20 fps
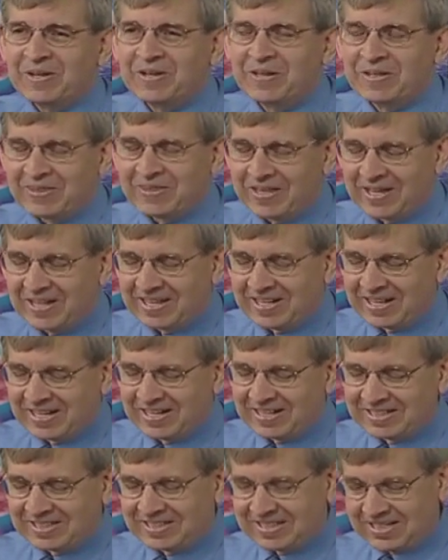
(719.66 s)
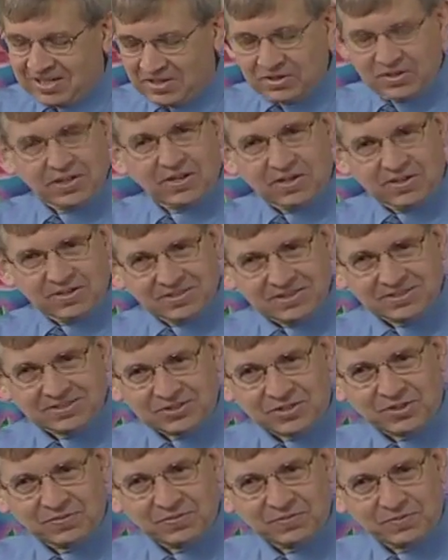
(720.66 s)
they're
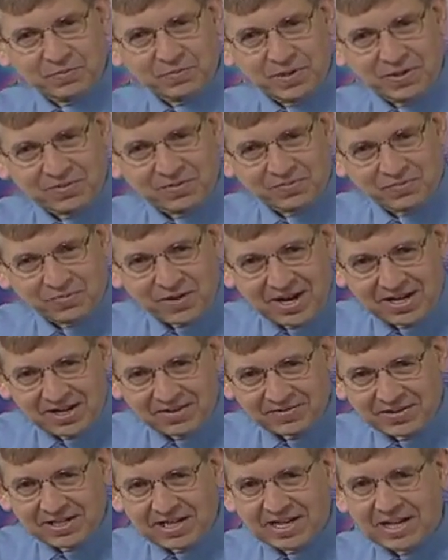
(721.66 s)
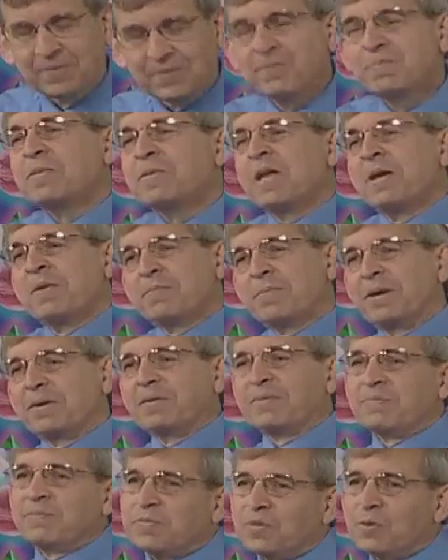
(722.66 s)
sort of been afraid of it.
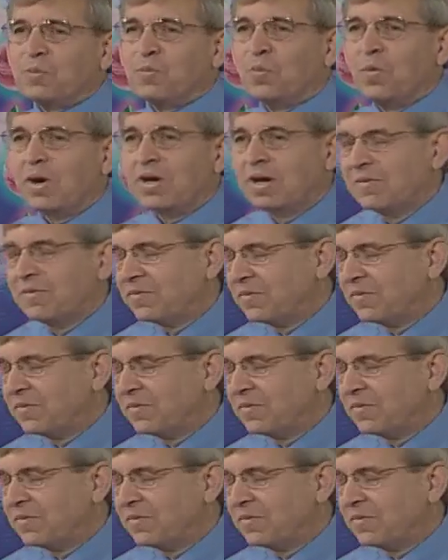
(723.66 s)
But one of